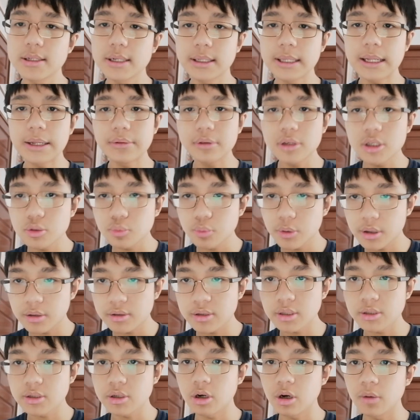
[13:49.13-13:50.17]
And now these
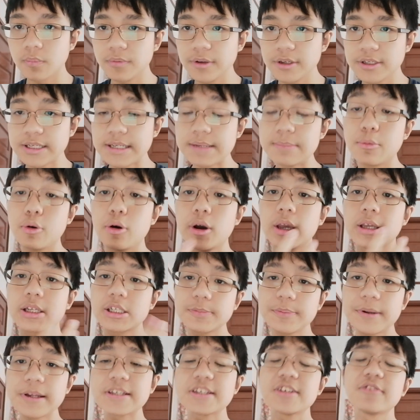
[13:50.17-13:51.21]
wheelchairs are obviously more
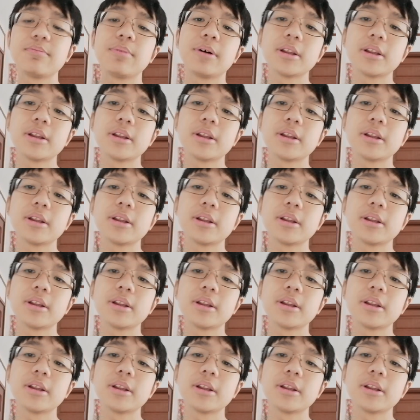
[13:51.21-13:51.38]
expensive,